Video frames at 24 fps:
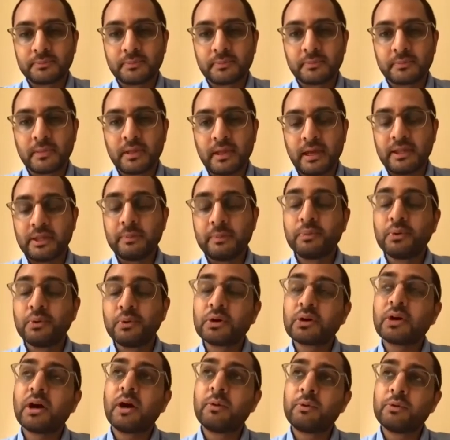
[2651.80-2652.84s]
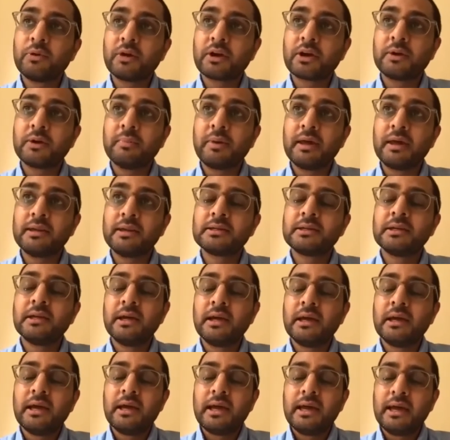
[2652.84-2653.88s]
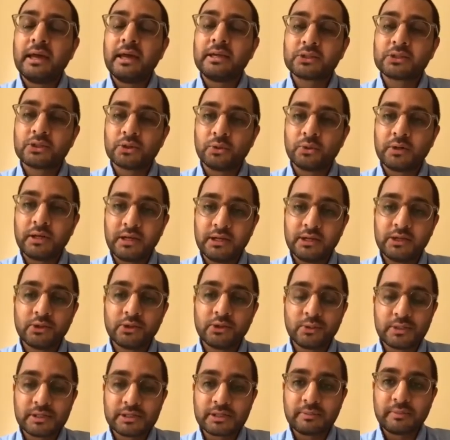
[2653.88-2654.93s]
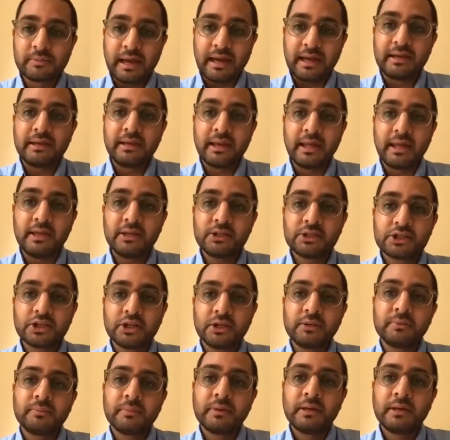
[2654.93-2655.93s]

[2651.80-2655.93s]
And the book I would recommend is called Hinduism and Nature.